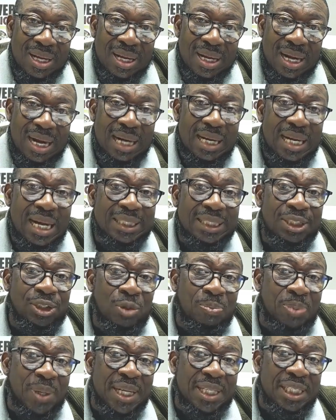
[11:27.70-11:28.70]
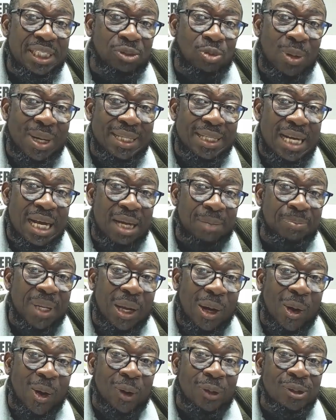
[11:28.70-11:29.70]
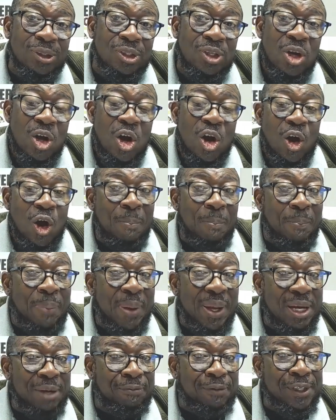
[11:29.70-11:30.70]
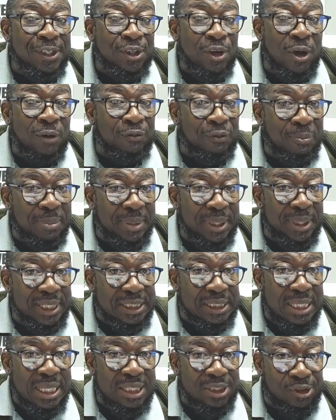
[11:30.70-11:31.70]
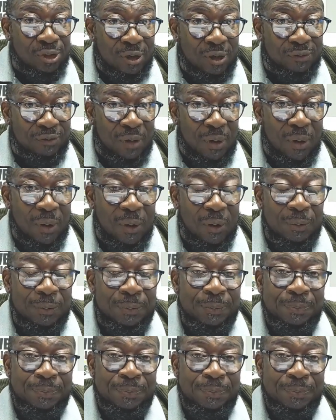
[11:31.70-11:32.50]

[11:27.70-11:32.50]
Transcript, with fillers: I got need to break this one down because of benefit of ministers of God.